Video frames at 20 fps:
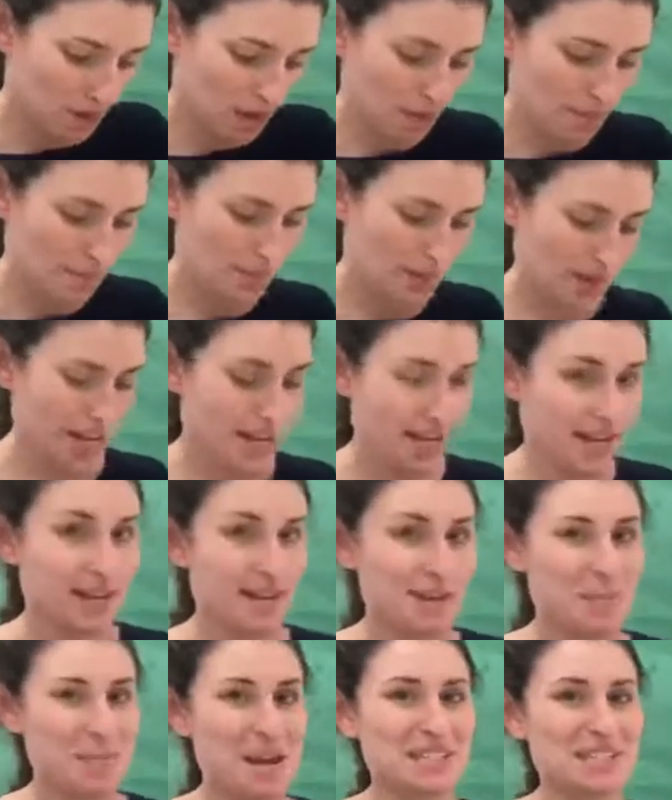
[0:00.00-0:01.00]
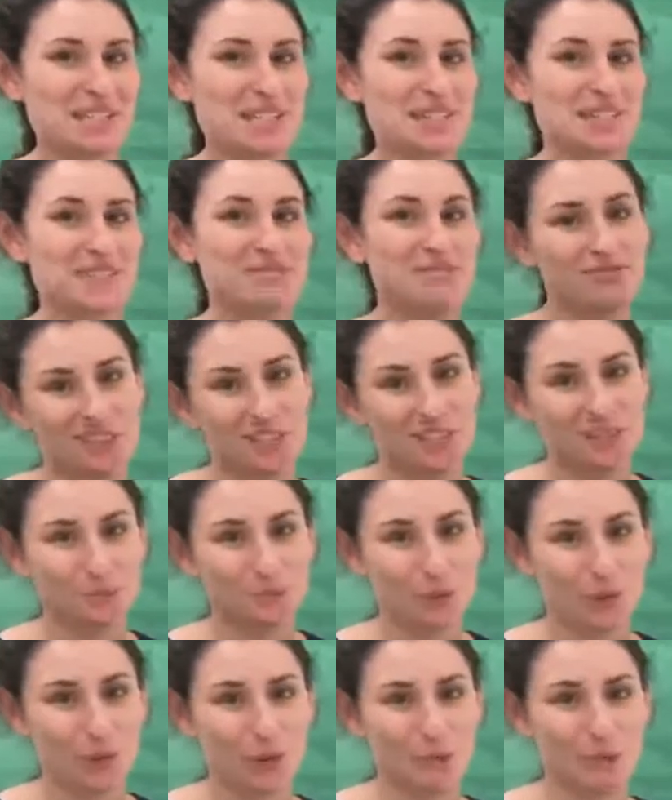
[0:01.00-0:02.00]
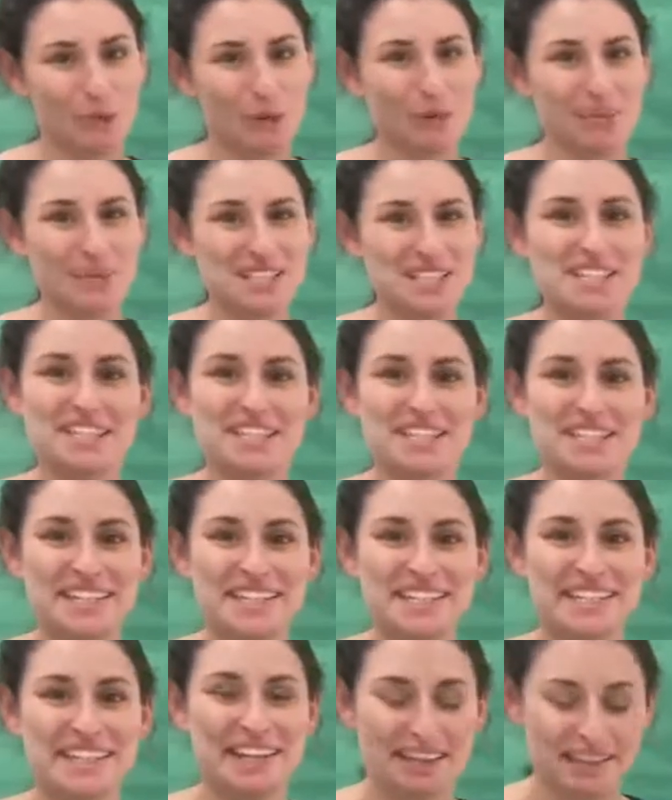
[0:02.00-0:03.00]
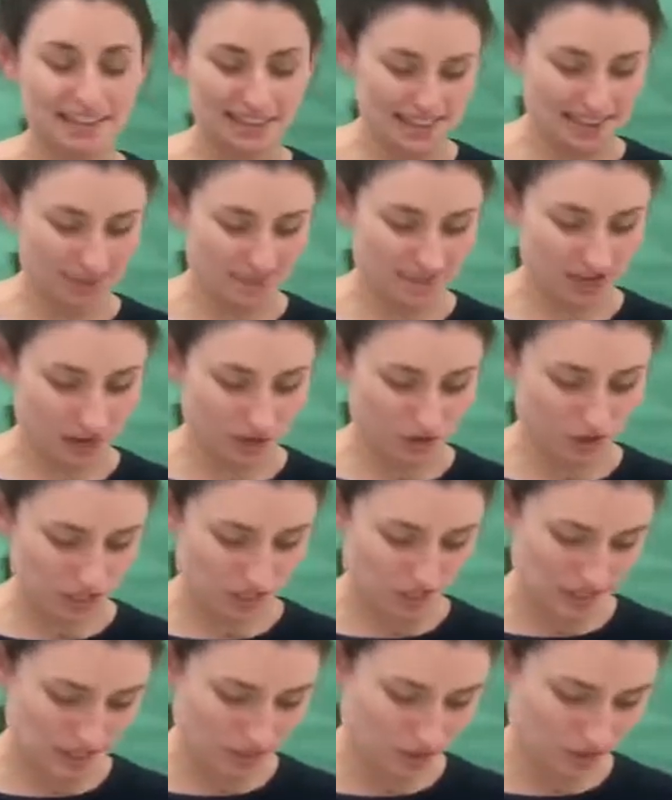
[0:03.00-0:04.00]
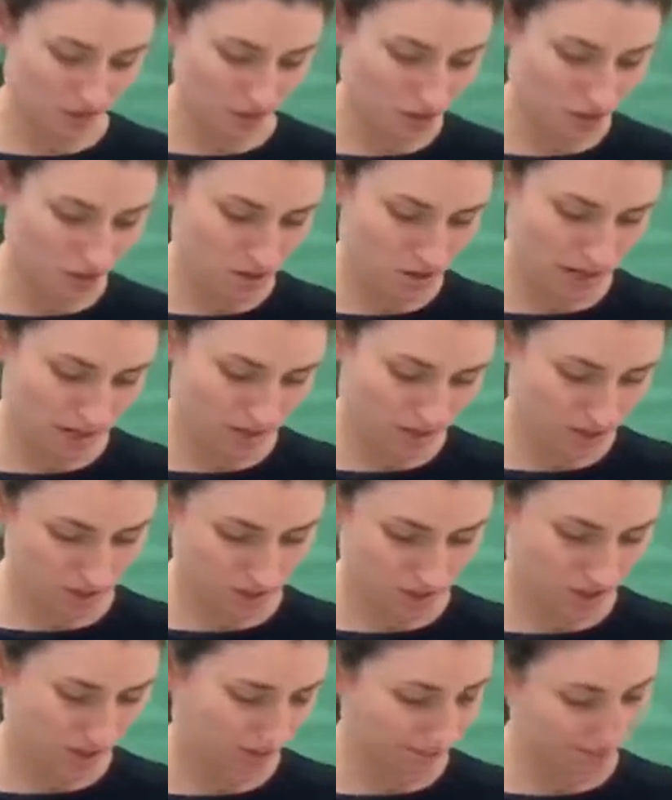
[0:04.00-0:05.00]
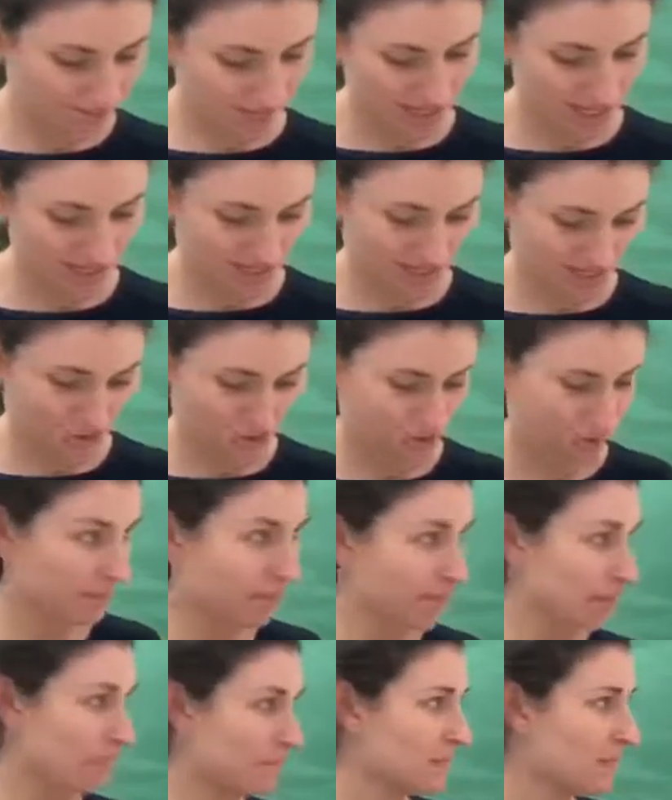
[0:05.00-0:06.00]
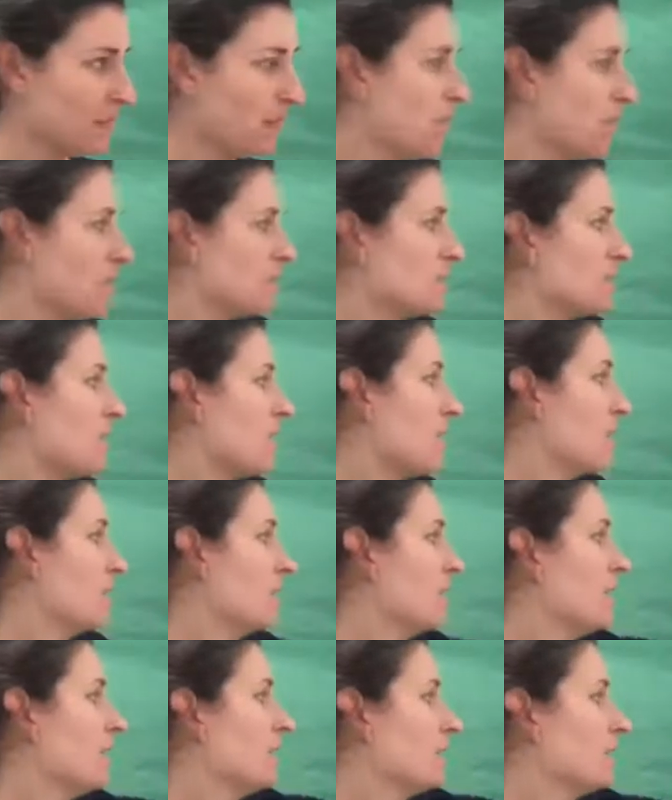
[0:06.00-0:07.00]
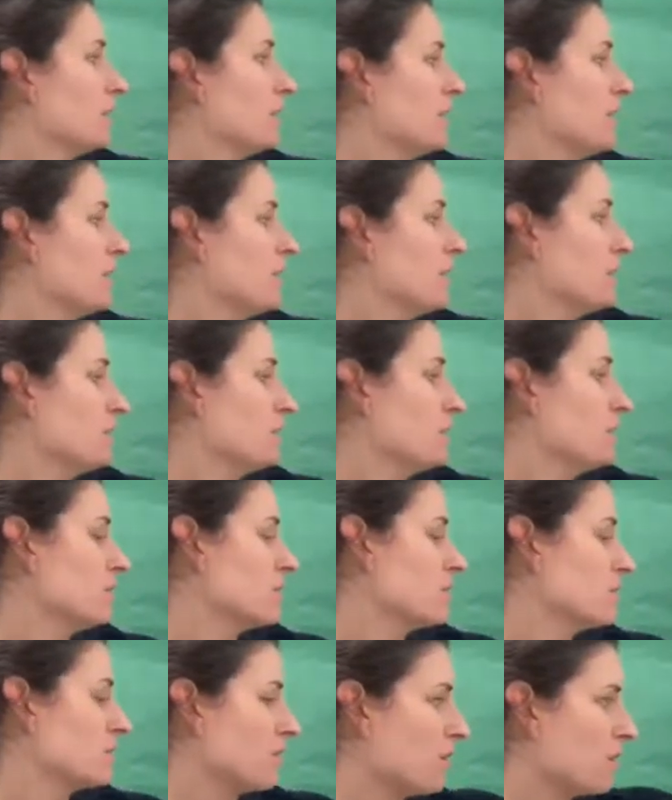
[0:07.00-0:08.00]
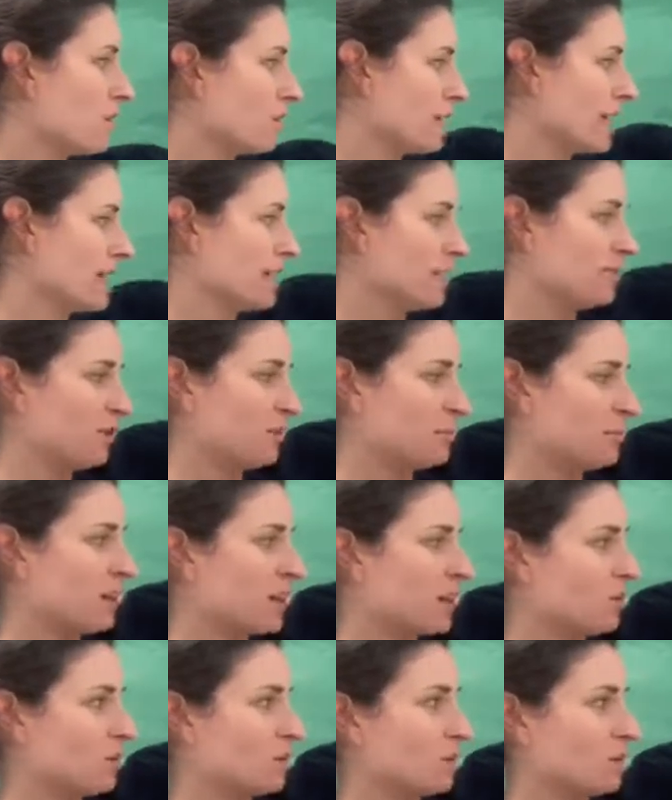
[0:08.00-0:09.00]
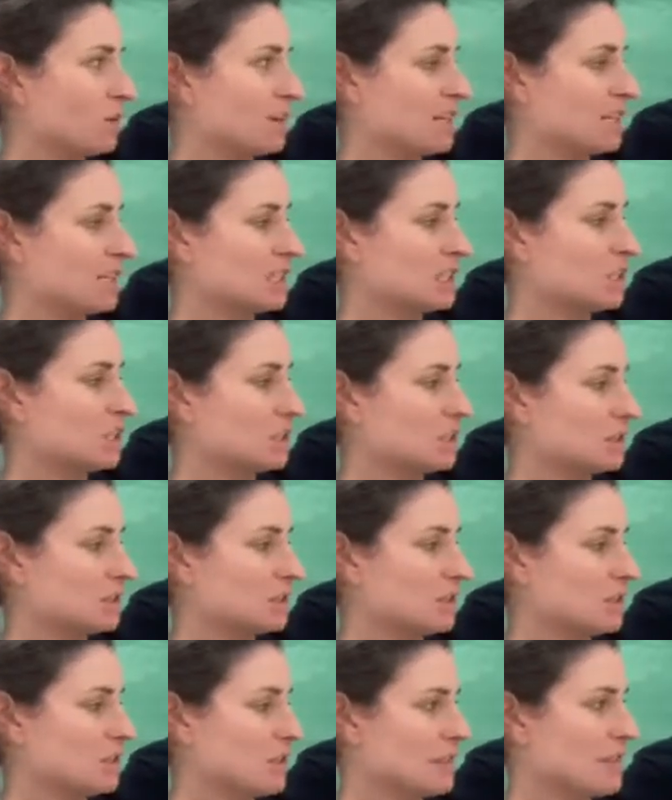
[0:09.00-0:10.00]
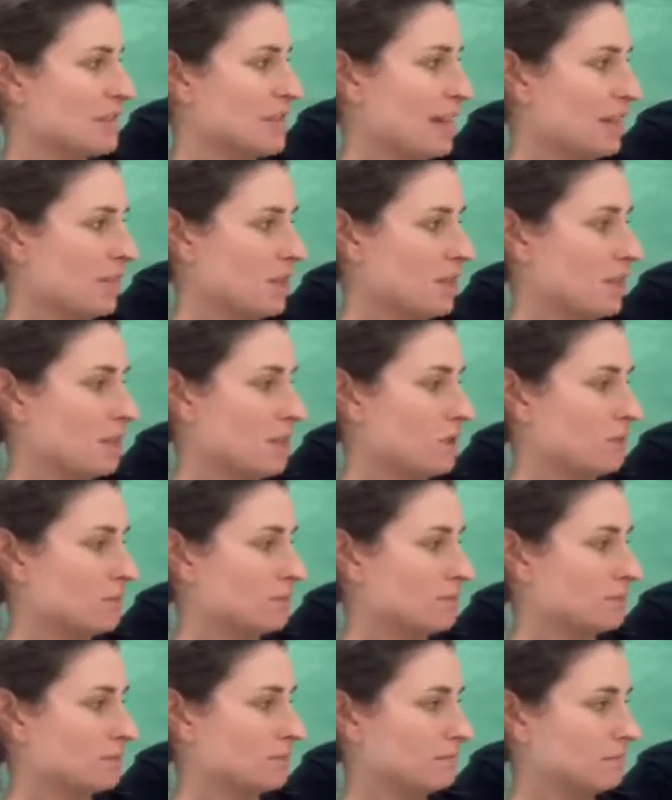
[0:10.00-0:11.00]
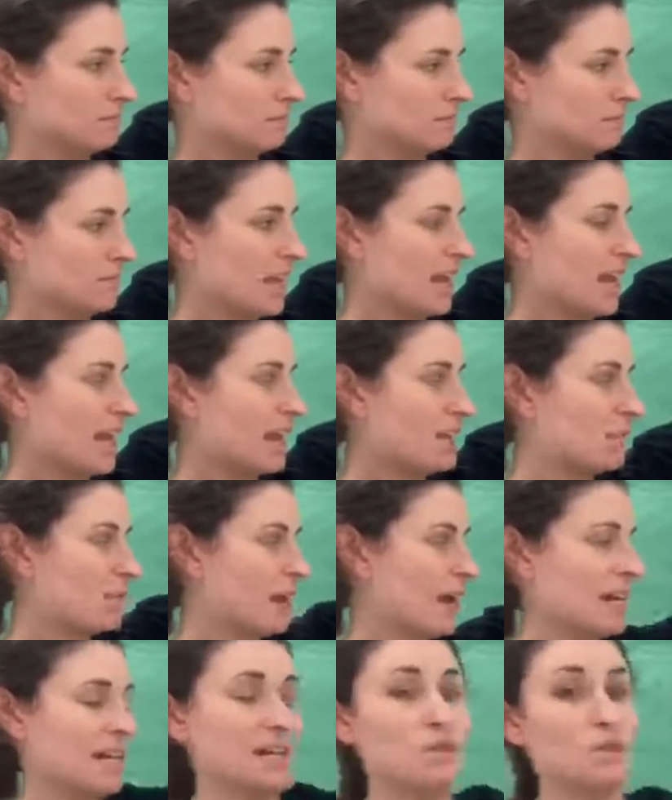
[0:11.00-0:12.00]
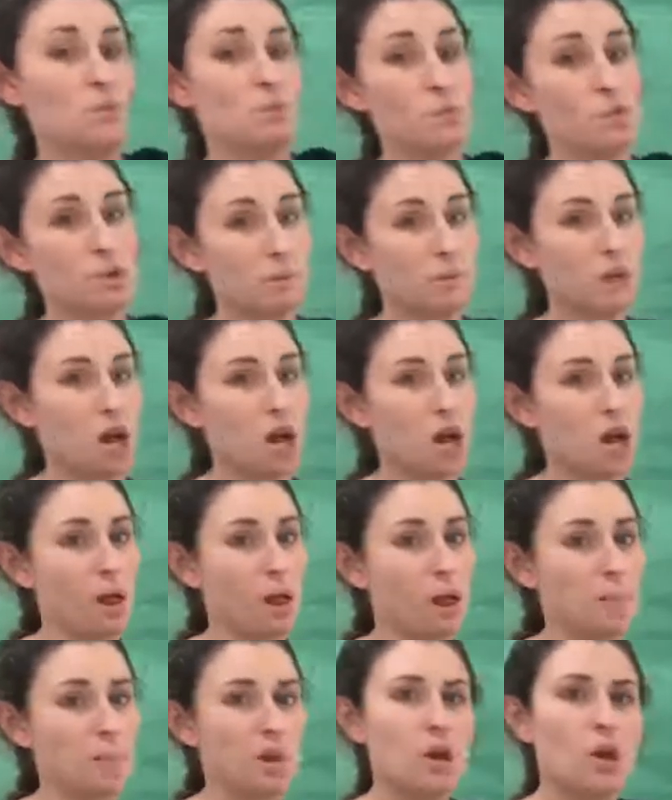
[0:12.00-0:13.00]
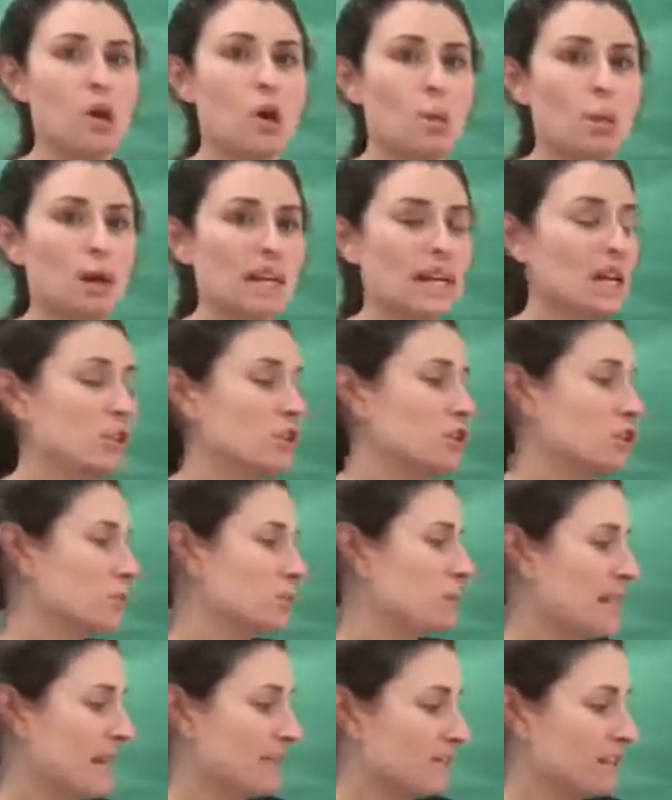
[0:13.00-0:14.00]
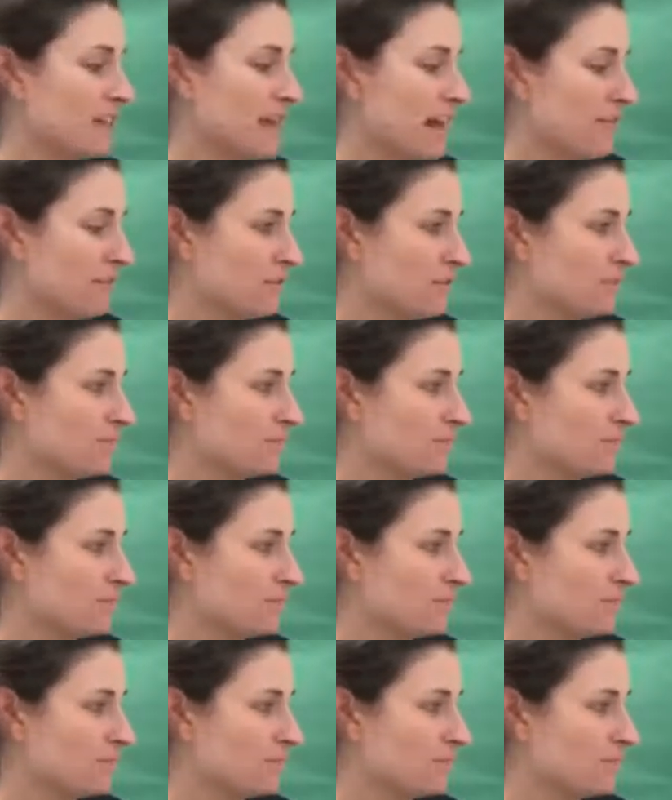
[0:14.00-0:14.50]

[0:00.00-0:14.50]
But it makes us feel warm when we see these colors in a drawing or painting or something. So if we used already, we put orange, yellow, and red in the warm column, what colors do we have left?